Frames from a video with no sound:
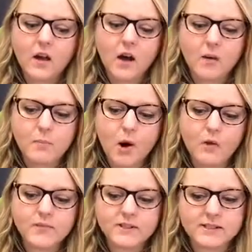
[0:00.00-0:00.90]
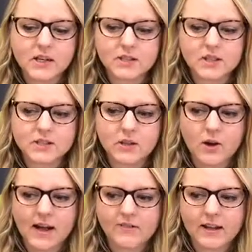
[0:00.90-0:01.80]
upon the discussions that you're
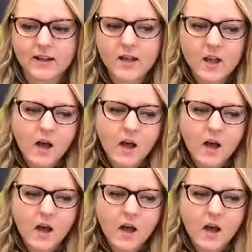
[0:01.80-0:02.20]
having